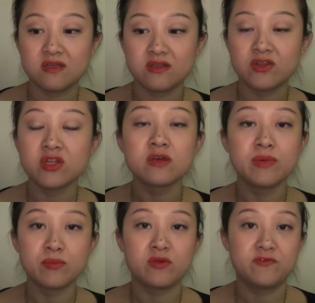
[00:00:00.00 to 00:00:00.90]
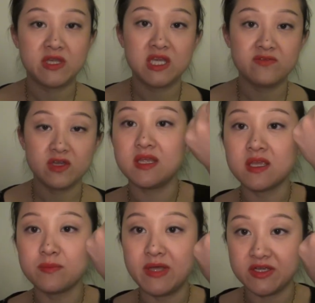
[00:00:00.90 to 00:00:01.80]
they're a little bit more forgiving.
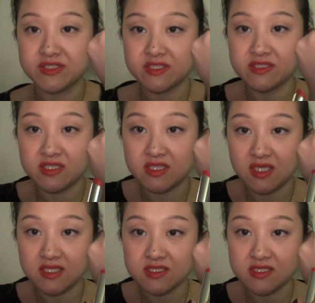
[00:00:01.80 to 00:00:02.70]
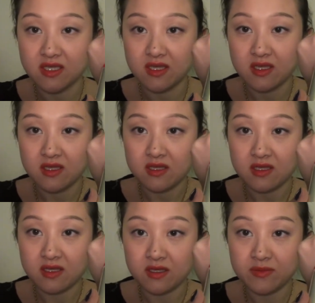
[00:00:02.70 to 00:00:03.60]
In comparison to these,
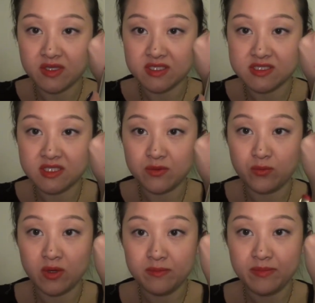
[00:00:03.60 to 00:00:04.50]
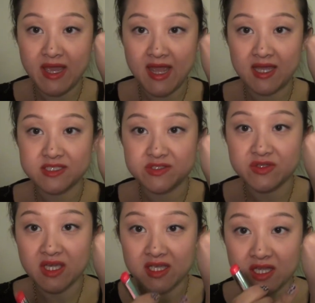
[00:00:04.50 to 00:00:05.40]
I mean, you can see one pass, you
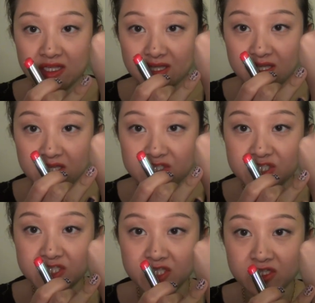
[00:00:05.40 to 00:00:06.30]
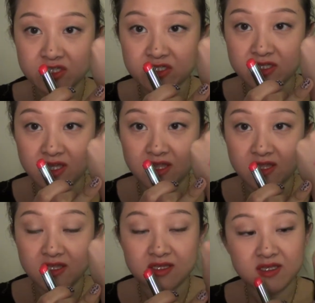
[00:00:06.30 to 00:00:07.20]
get kind of like a sheer
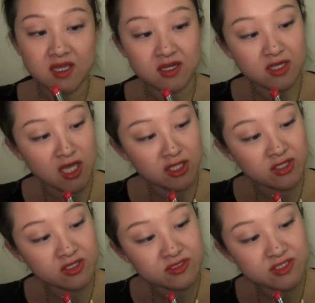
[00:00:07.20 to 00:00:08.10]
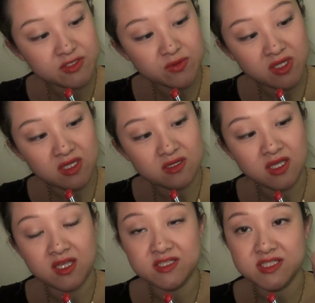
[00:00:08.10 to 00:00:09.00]
kind of color to it,
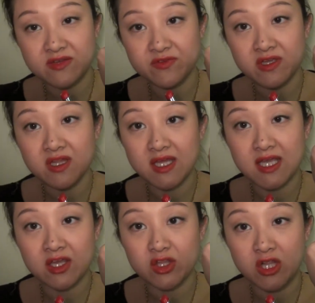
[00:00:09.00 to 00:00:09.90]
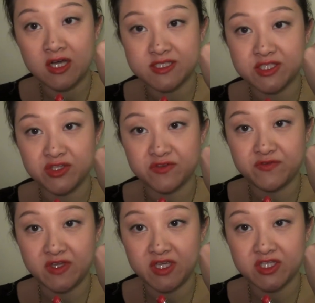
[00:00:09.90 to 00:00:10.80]
and it's definitely like a glossier
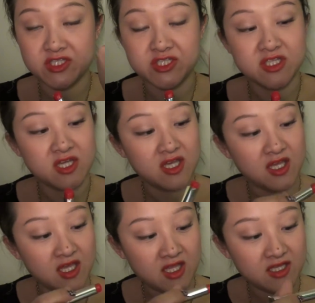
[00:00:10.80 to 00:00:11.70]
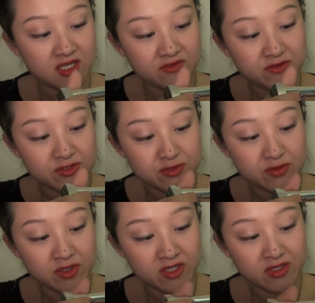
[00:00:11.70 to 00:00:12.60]
finish. And then if you
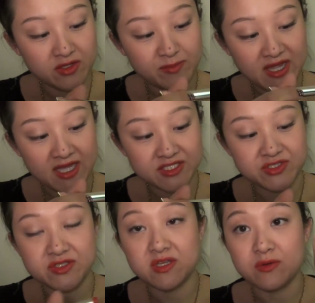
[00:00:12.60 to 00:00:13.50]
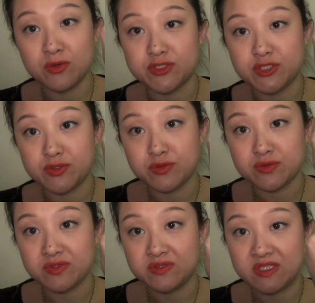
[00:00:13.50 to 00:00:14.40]
do another pass or
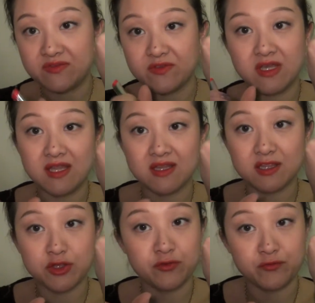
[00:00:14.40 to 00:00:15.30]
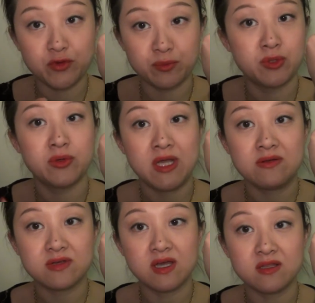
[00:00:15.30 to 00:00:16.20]
two, you definitely get like the full blown
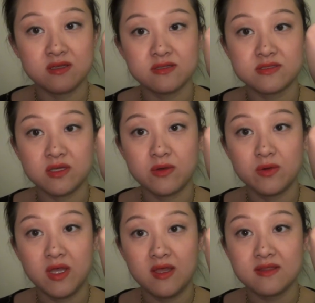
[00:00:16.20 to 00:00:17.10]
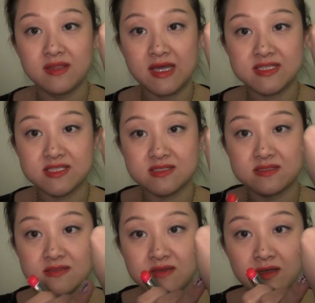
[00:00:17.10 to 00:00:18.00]
out color. So
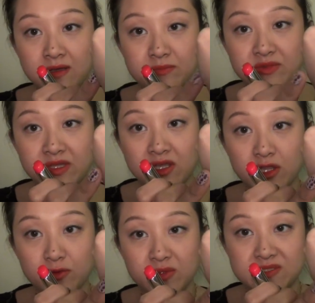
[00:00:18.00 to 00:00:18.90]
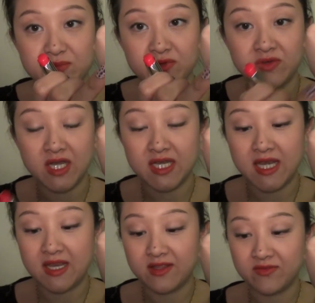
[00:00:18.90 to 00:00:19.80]
that's the Color Whisper
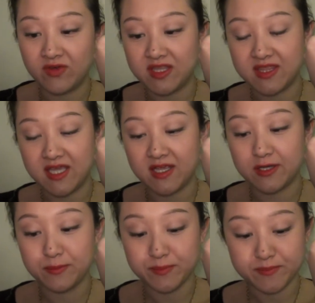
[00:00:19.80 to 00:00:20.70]
right there.